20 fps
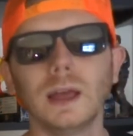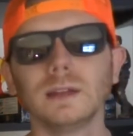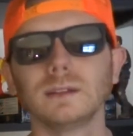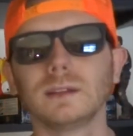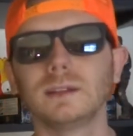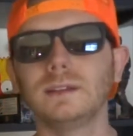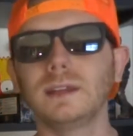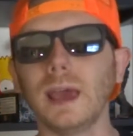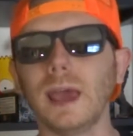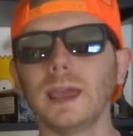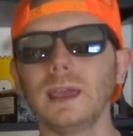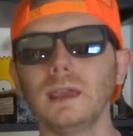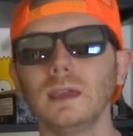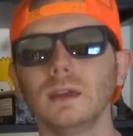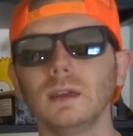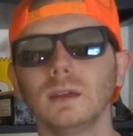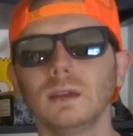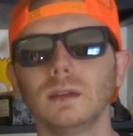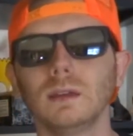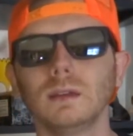
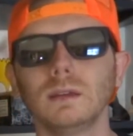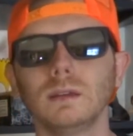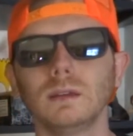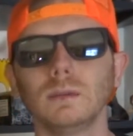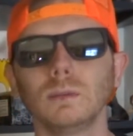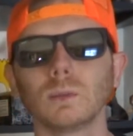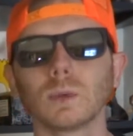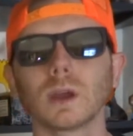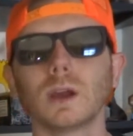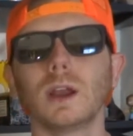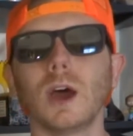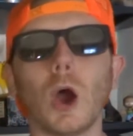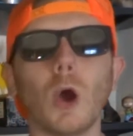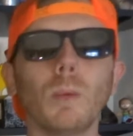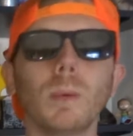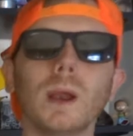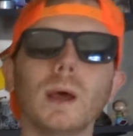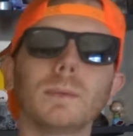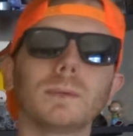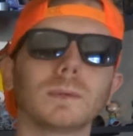Today, we're gonna
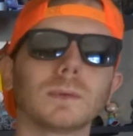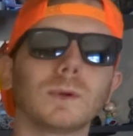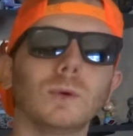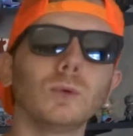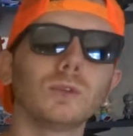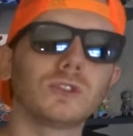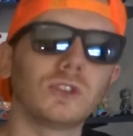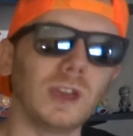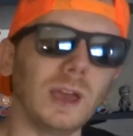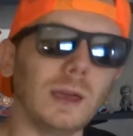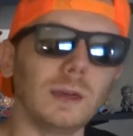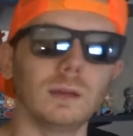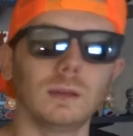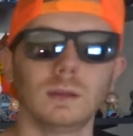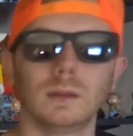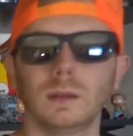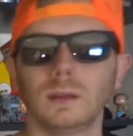open up some cool shit.